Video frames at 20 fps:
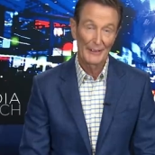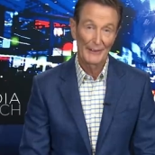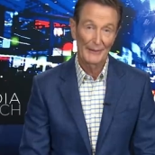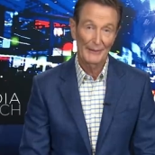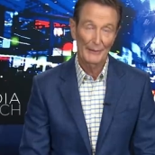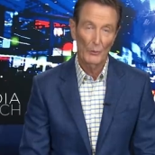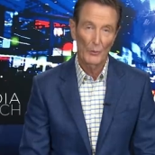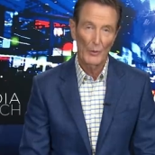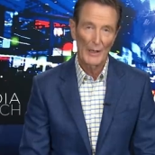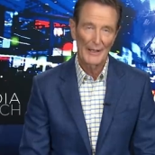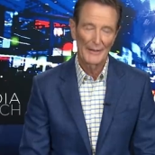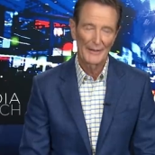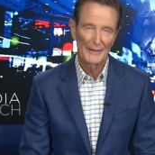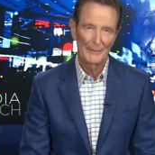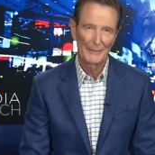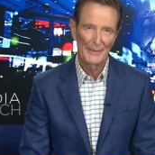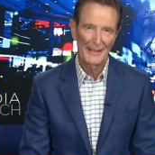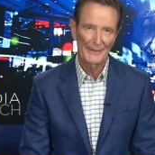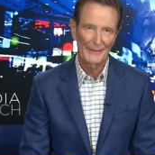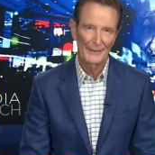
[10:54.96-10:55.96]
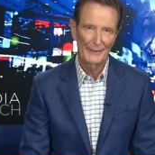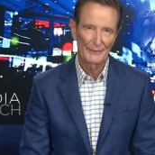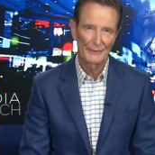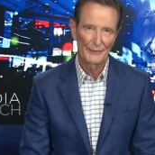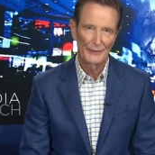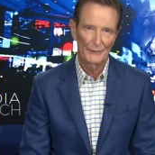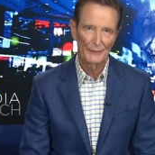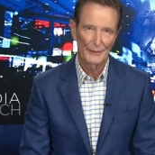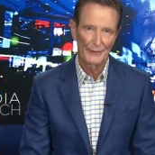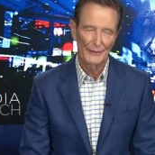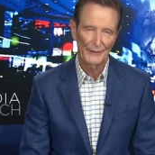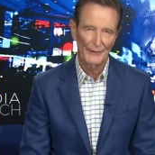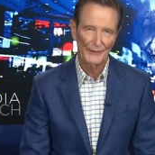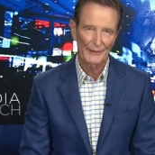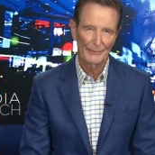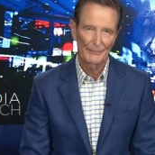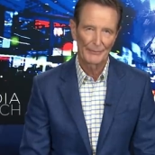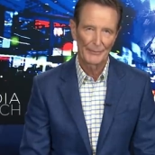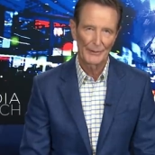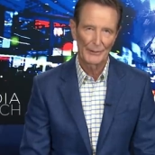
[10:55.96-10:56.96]
is one massive
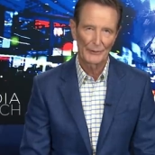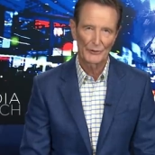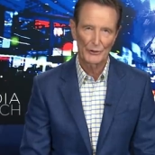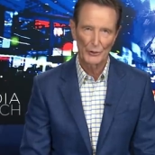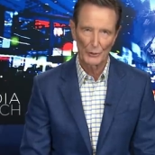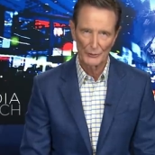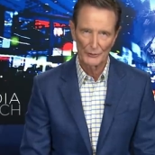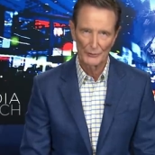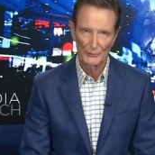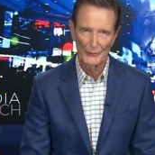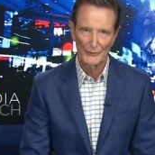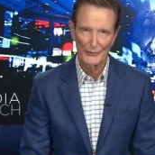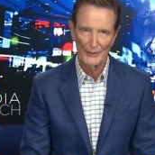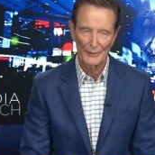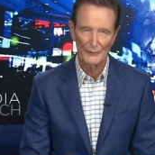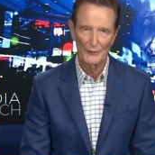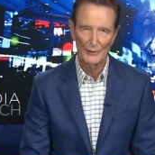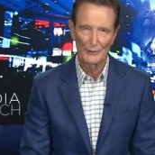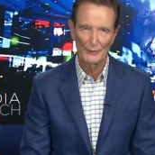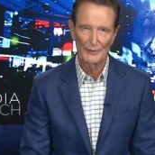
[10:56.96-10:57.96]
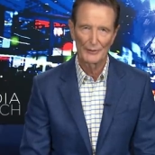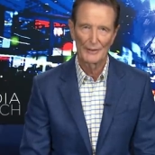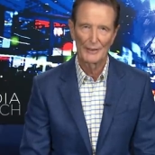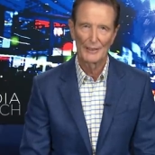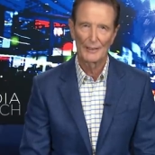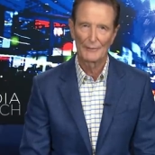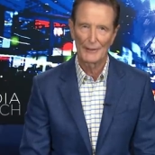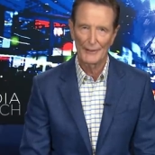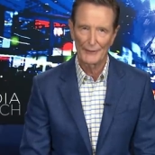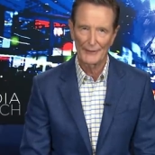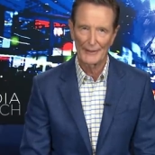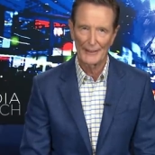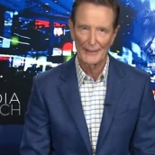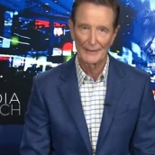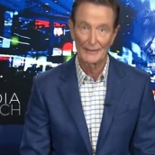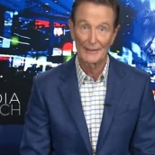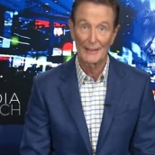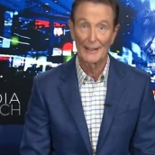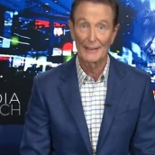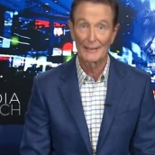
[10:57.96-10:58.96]
difference. Bill Shorten was interviewed,
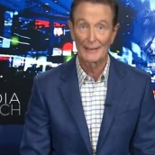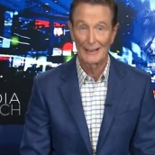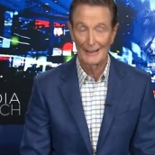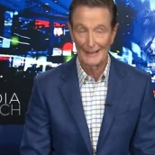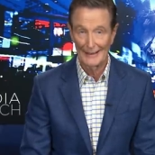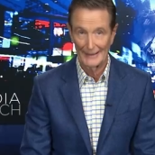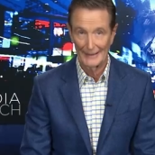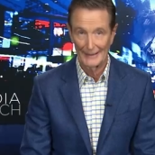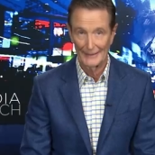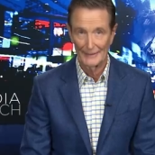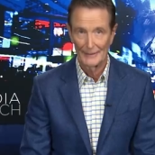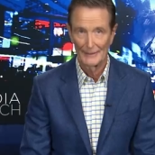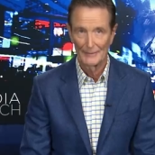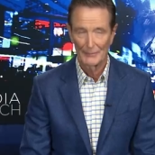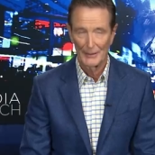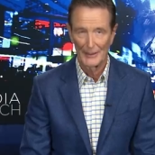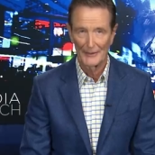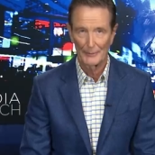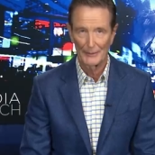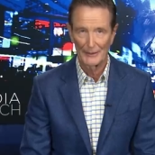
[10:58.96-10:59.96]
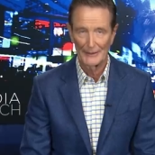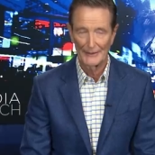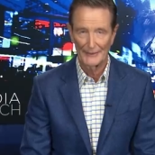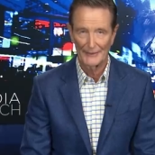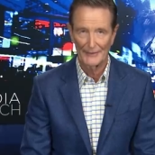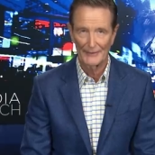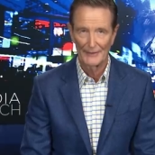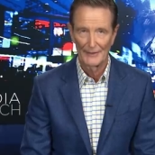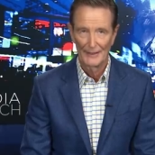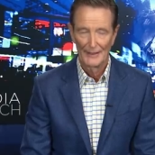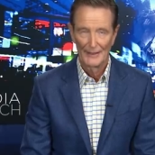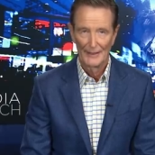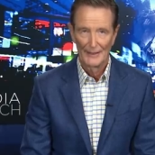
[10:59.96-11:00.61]
investigated, and cleared by the police.